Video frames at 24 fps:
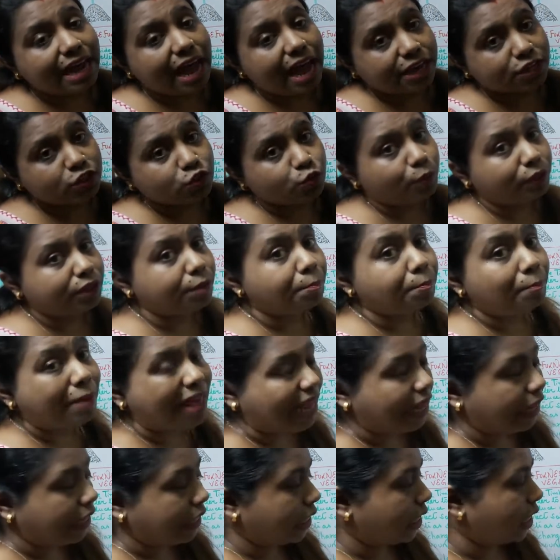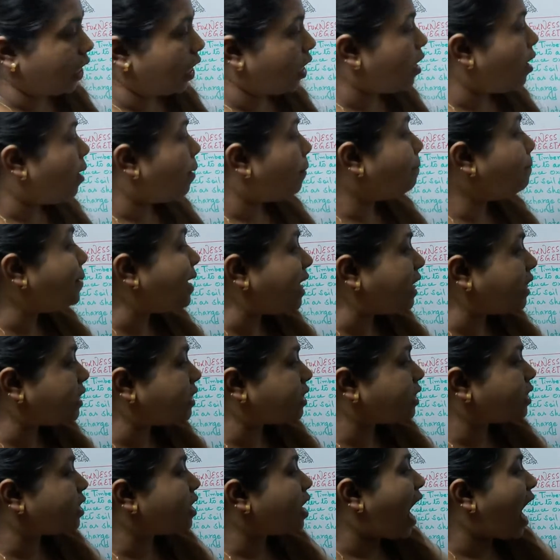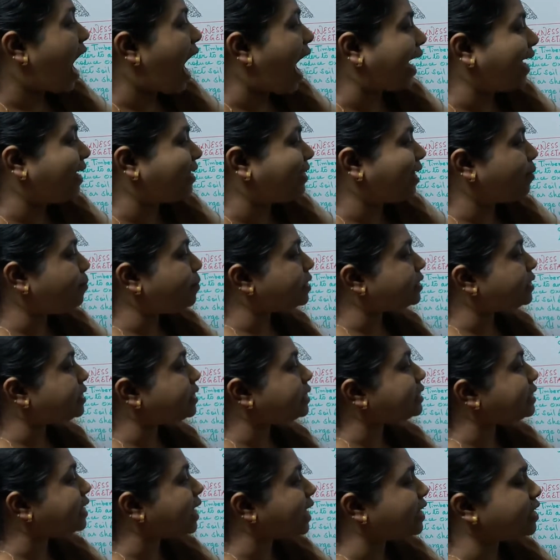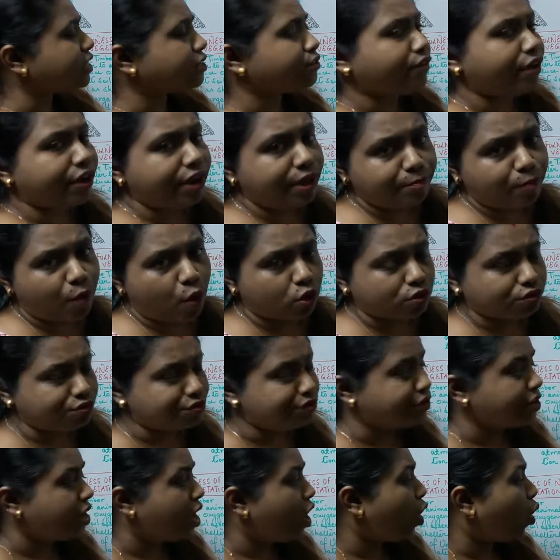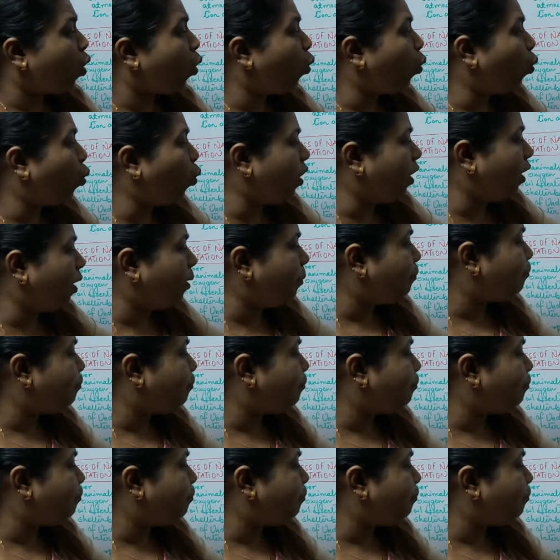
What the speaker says: us with milk, meat, hide, that means the skin is very important, wool.